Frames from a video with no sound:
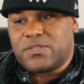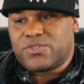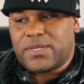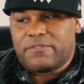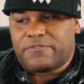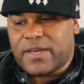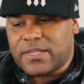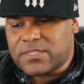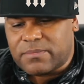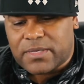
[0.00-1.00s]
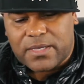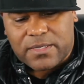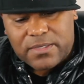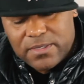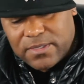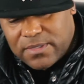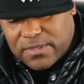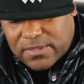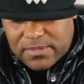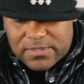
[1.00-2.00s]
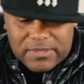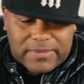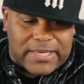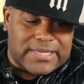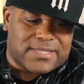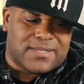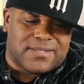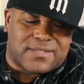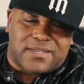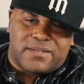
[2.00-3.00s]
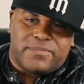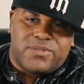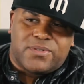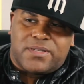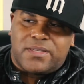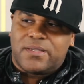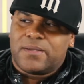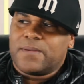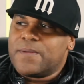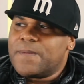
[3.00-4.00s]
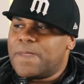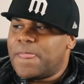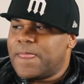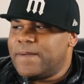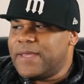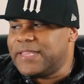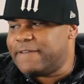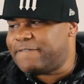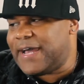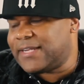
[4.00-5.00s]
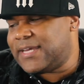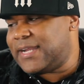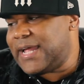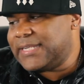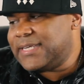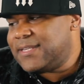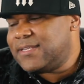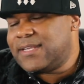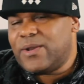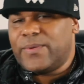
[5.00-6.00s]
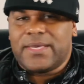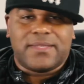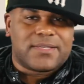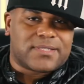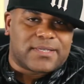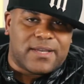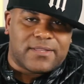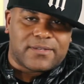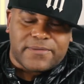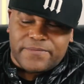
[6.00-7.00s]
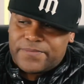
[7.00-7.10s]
and trying to find some kind of sense of community in the fact that at the end of the day, we in this together.